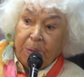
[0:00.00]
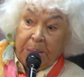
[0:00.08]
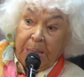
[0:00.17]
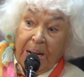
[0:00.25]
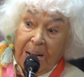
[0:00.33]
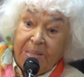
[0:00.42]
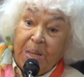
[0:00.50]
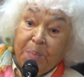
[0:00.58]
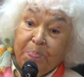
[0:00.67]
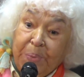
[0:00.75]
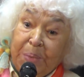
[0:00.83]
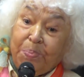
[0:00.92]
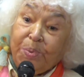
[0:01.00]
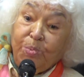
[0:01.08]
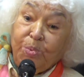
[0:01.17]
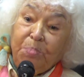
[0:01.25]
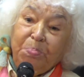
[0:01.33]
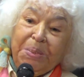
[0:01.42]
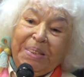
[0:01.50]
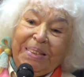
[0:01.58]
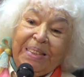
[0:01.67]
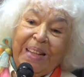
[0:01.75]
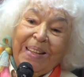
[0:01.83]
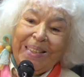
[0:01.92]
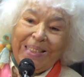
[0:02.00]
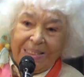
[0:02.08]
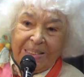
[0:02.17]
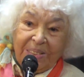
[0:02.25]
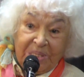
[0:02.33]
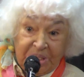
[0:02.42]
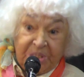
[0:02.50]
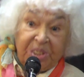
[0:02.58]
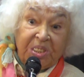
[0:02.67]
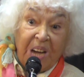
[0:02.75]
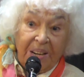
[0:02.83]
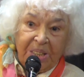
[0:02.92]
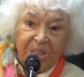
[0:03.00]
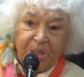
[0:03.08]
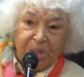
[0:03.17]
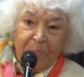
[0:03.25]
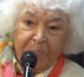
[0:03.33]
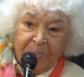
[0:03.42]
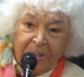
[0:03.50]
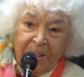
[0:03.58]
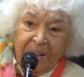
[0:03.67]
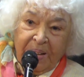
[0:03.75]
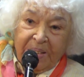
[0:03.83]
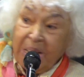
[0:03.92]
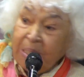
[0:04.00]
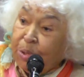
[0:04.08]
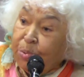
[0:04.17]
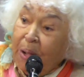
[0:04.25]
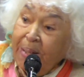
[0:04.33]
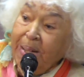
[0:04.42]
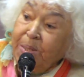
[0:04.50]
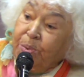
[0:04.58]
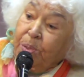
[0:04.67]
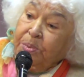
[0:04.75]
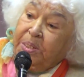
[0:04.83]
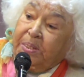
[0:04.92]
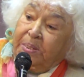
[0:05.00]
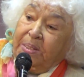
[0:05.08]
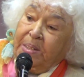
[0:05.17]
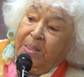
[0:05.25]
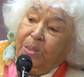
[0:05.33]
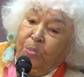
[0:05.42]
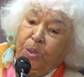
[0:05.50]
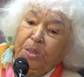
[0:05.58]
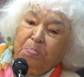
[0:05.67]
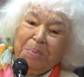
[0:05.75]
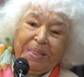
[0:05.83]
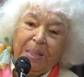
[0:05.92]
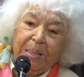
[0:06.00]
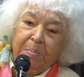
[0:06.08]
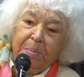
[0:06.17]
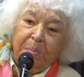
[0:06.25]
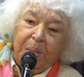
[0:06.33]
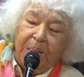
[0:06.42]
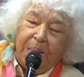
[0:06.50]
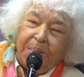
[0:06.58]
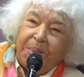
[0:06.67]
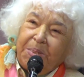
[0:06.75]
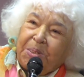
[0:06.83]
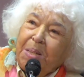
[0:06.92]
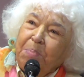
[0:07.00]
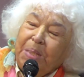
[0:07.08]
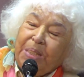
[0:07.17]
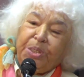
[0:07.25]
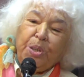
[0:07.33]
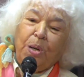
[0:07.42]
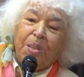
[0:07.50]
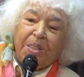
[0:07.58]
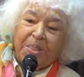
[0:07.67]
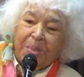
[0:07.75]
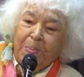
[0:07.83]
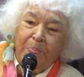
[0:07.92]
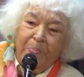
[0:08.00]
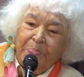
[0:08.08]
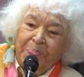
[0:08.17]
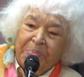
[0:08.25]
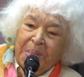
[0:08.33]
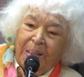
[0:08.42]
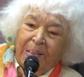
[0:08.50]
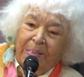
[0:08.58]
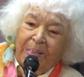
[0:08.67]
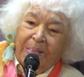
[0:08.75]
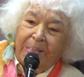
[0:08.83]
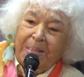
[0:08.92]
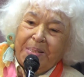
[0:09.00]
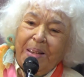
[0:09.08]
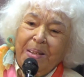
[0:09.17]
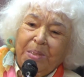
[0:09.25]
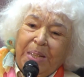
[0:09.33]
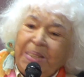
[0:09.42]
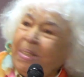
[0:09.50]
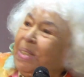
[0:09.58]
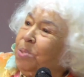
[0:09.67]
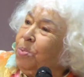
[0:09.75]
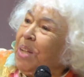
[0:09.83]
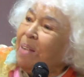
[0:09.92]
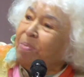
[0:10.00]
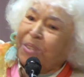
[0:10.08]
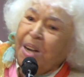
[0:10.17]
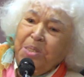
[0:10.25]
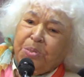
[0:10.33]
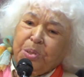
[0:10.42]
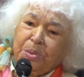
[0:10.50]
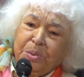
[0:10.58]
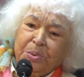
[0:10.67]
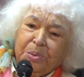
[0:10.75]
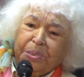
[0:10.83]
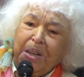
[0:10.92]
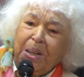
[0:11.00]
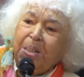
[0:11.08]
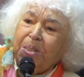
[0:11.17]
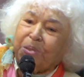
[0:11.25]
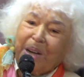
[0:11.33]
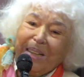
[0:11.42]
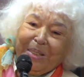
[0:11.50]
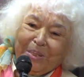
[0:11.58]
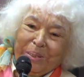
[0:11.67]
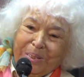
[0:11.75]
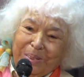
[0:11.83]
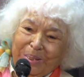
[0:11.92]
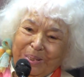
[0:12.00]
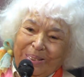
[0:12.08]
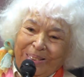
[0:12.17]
Other people will be discouraged. That's why I don't like the word, they say mediocre. They say, here we have writers, great writers,